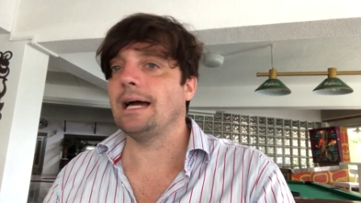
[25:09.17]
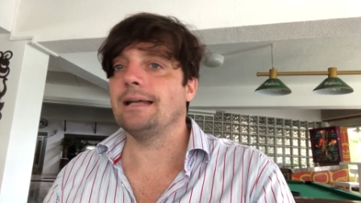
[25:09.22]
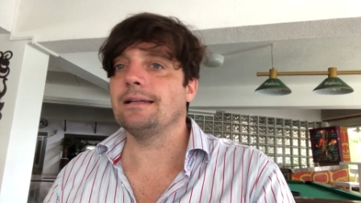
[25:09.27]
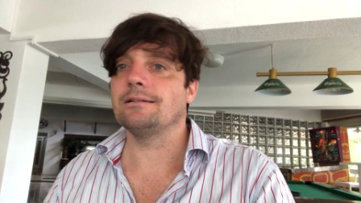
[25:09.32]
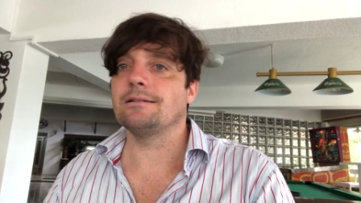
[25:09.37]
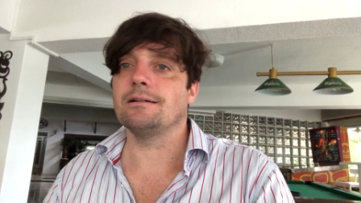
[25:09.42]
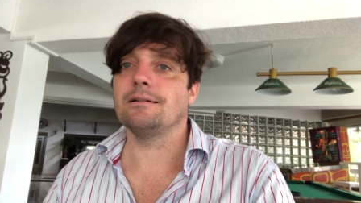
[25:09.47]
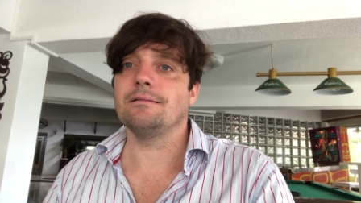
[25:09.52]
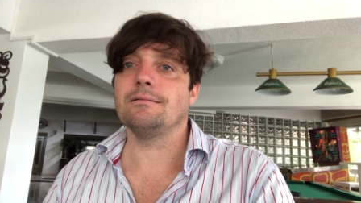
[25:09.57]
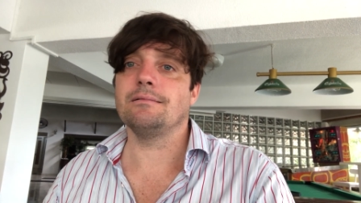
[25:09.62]

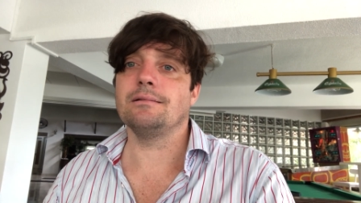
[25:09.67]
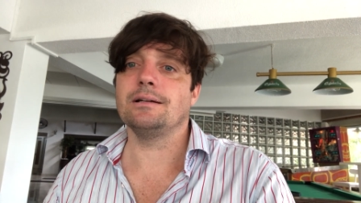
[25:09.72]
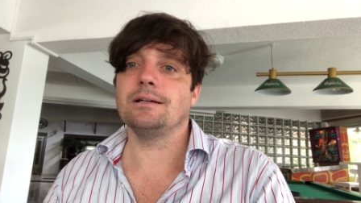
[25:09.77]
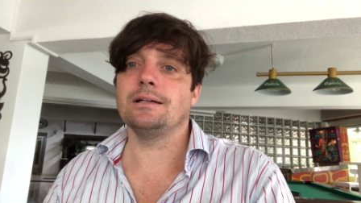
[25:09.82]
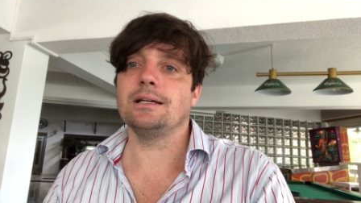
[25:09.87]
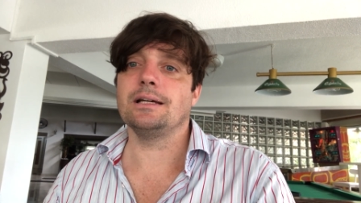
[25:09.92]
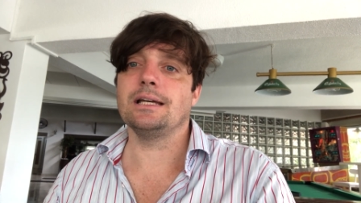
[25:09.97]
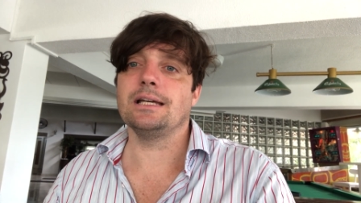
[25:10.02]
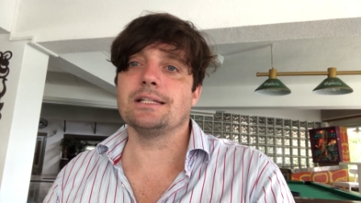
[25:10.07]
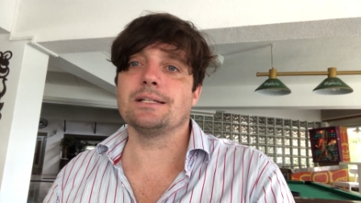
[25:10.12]
and uh,
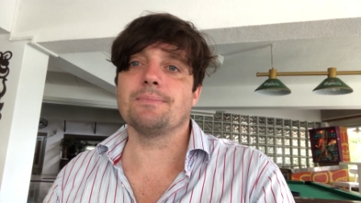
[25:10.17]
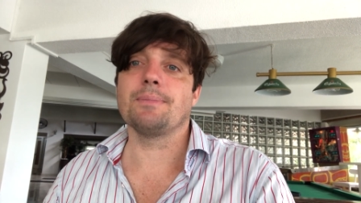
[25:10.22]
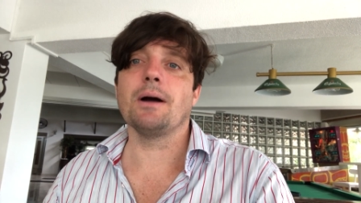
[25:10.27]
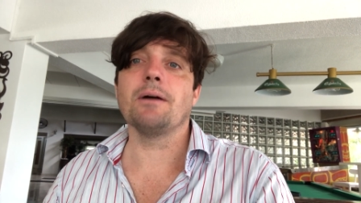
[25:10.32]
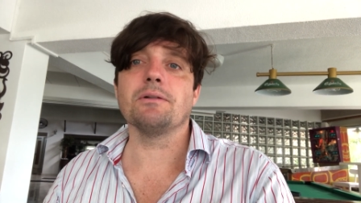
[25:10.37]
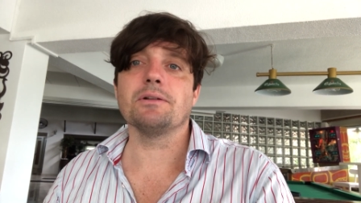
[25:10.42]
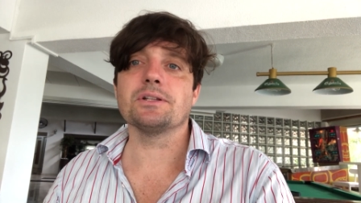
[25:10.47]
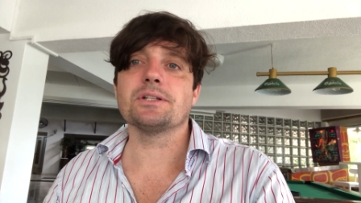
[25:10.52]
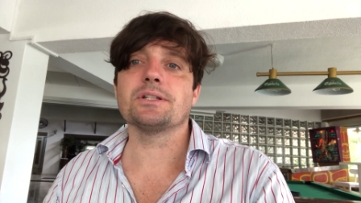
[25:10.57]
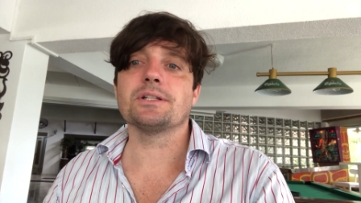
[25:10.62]
his
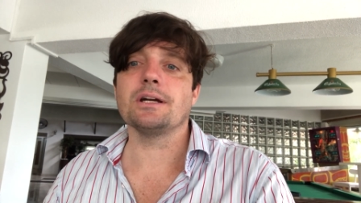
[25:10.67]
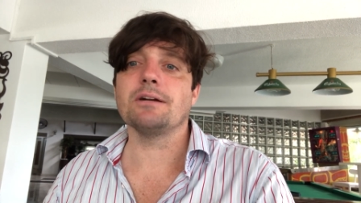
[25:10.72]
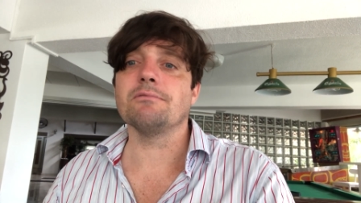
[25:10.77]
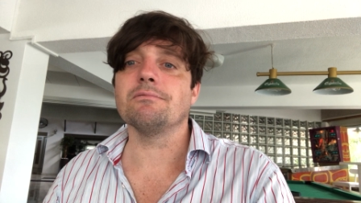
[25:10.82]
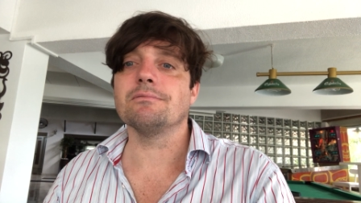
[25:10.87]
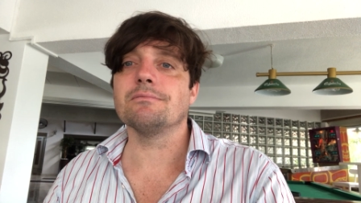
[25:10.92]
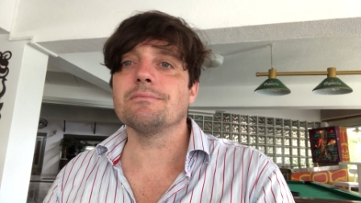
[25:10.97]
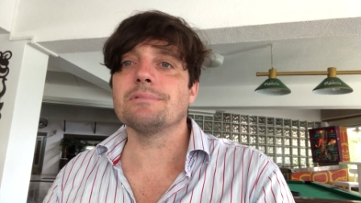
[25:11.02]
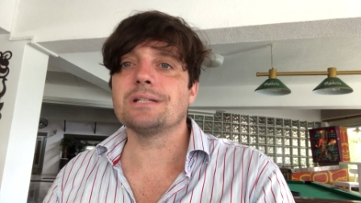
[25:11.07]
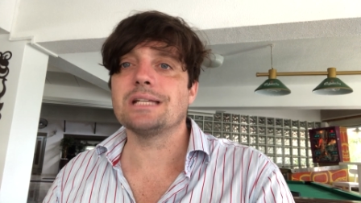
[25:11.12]
opponents don't
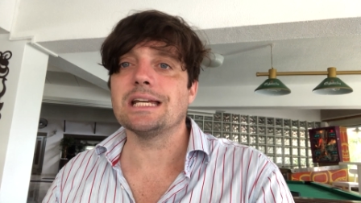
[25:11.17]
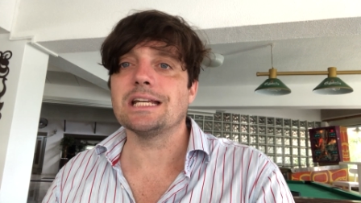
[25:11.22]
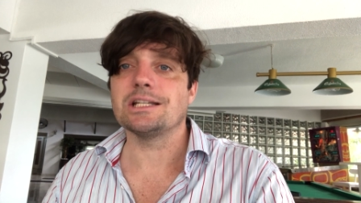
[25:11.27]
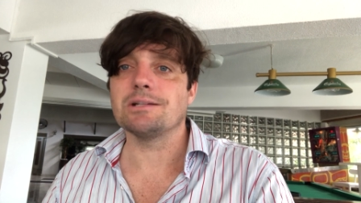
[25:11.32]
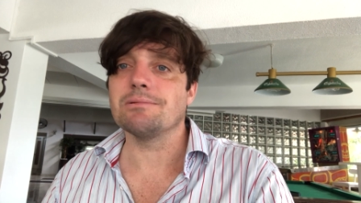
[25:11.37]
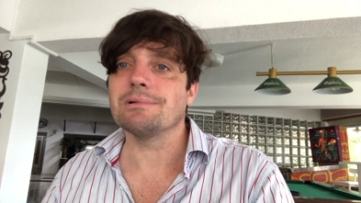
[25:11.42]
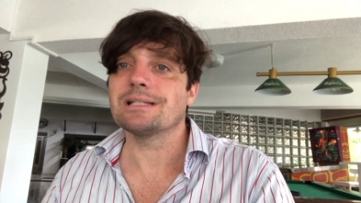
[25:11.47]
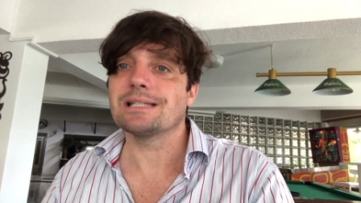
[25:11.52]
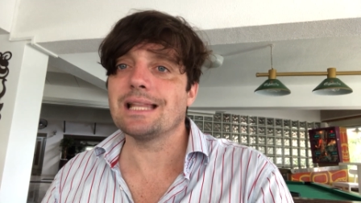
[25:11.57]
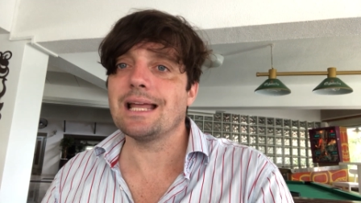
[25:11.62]
sink
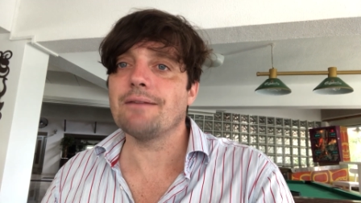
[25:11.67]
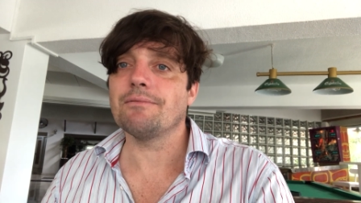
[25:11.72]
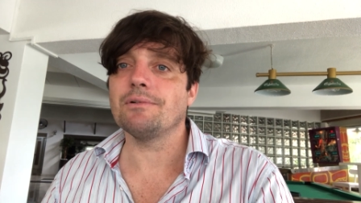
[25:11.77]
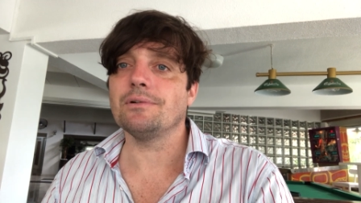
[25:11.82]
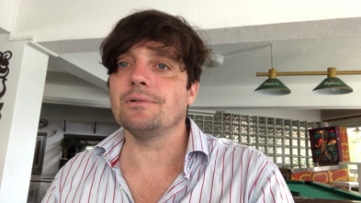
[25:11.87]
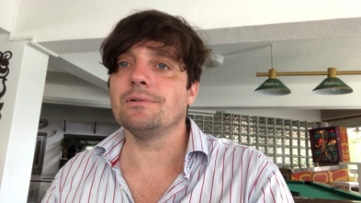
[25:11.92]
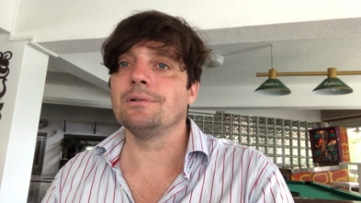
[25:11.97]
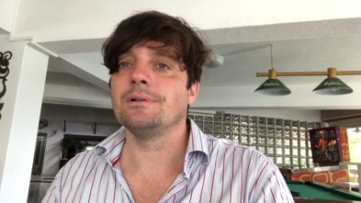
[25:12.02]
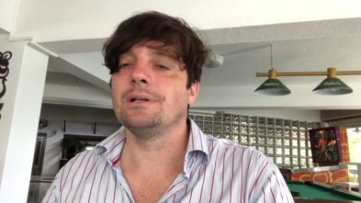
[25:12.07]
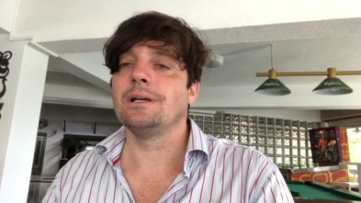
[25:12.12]
to his
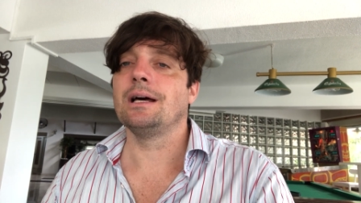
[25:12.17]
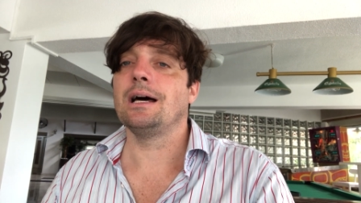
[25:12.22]
level.